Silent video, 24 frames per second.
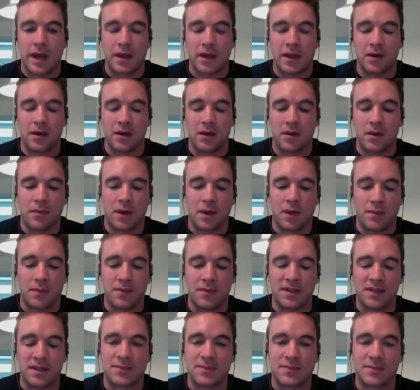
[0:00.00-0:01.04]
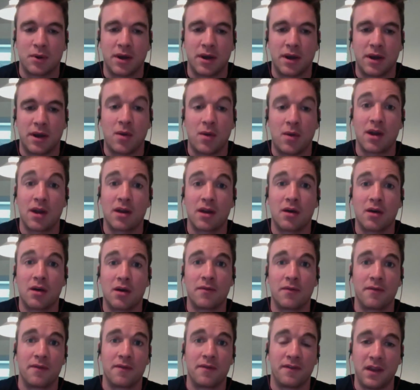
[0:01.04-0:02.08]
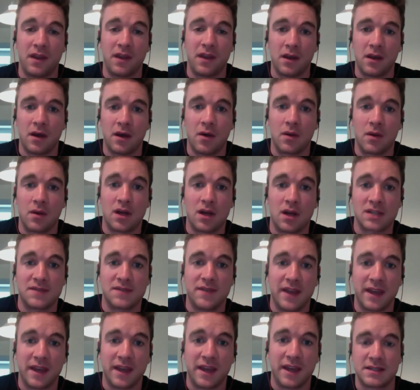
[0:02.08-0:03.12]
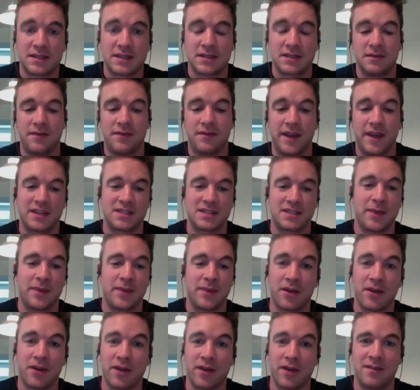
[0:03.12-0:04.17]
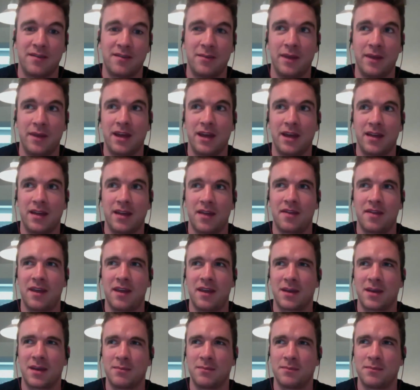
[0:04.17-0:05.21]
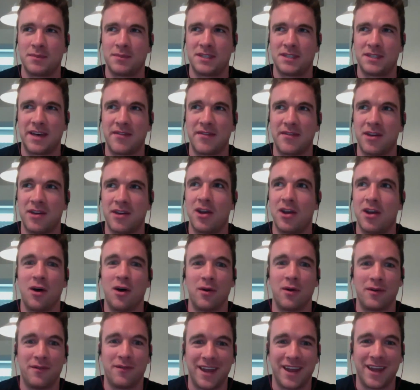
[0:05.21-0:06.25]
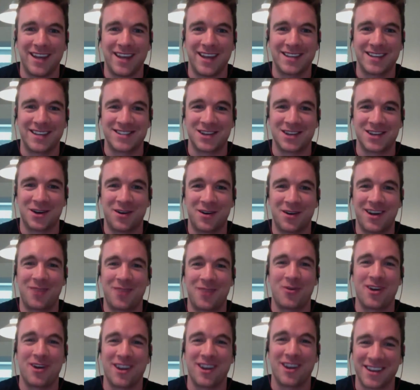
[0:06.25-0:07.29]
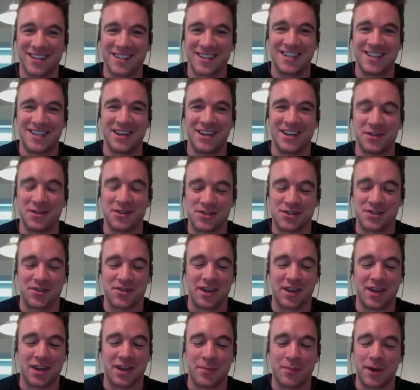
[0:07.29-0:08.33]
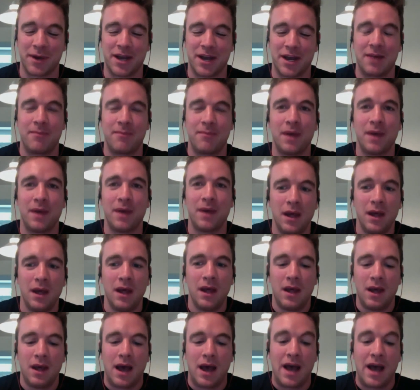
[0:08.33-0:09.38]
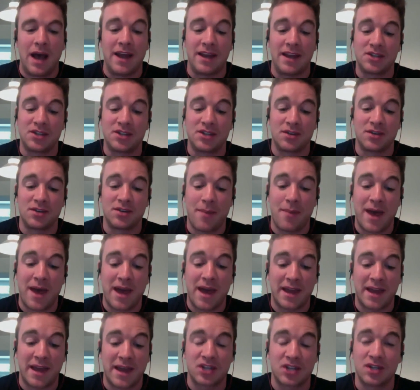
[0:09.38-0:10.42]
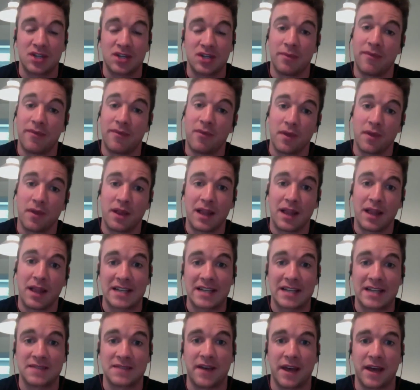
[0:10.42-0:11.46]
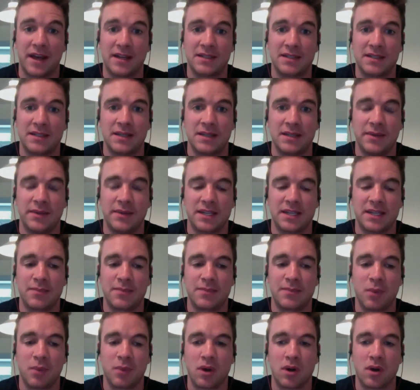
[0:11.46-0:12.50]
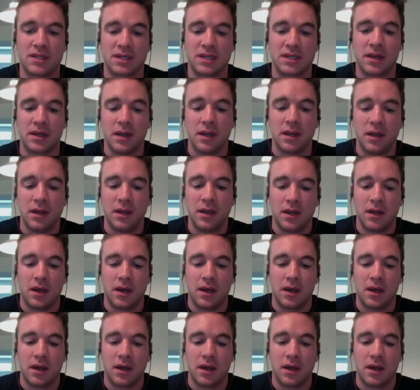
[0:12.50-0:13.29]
Yeah, I'm disappointed. I wanted to go for 15-0 in Las Vegas. Vegas has been great to me. I think I'm 7-0 in Vegas, so I wanted to continue the streak. But I had injured my back actually before the last fight on CBS Sports, and